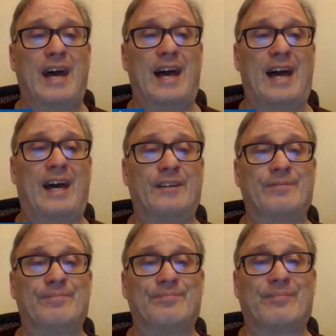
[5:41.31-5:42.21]

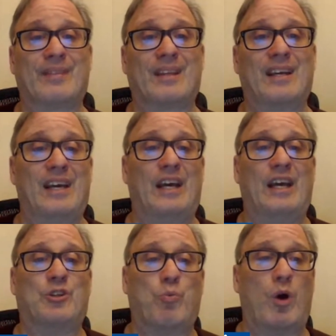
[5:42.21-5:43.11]
And
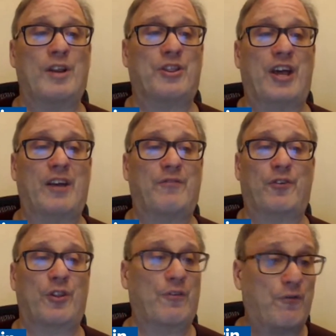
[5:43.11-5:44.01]
it's one thing
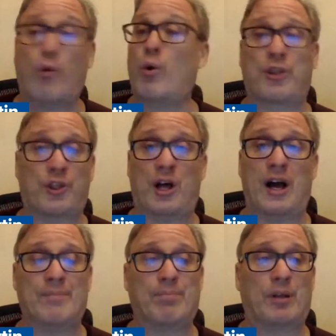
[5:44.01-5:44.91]
for the fourth
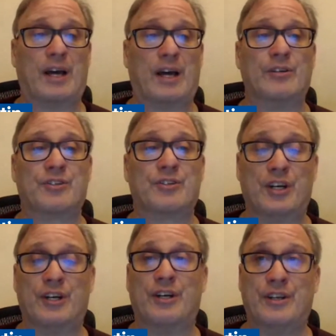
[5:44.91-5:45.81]
line players
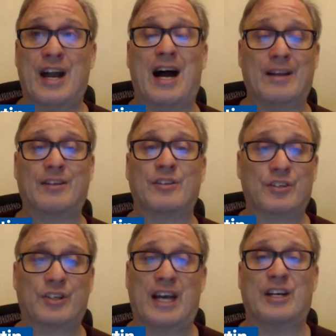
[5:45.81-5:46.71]
to not
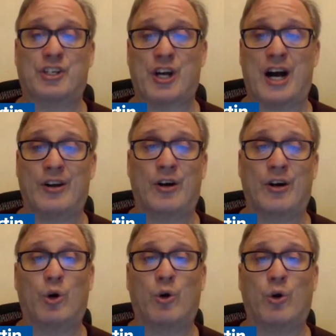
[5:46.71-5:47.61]
get a shot
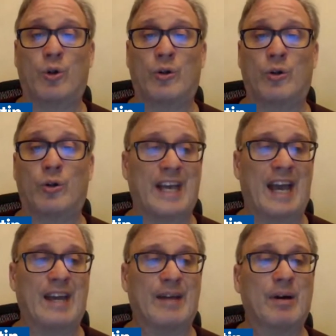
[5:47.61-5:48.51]
on goal in a
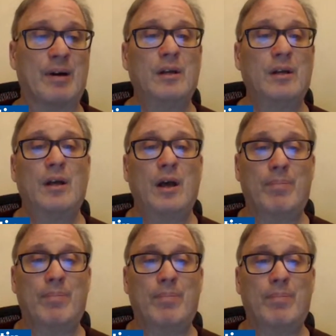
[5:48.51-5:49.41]
game,
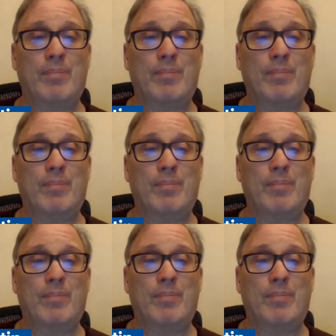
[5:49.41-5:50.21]
but it's